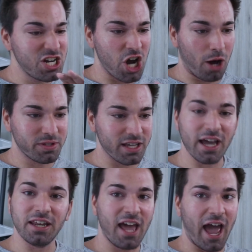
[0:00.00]
comes
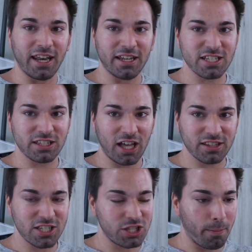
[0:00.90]
in and it is not
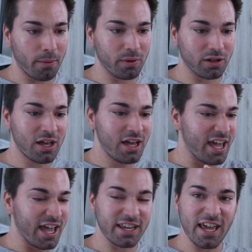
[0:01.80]
stoppable.
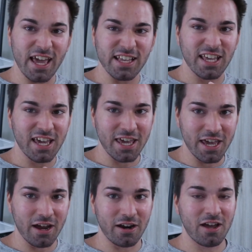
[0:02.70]
It is
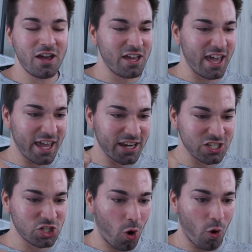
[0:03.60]
here. It
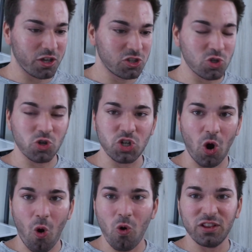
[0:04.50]
is going to
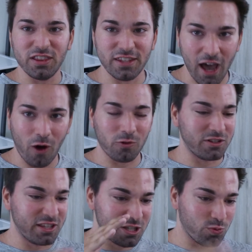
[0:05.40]
go down.
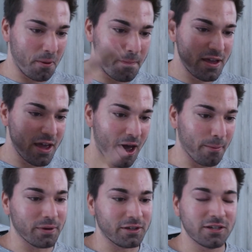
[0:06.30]
This will be
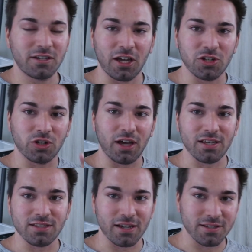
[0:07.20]
epic. Catch you
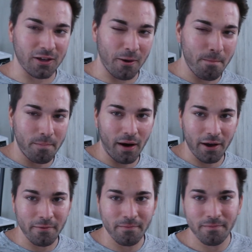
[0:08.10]
guys next time. Bye.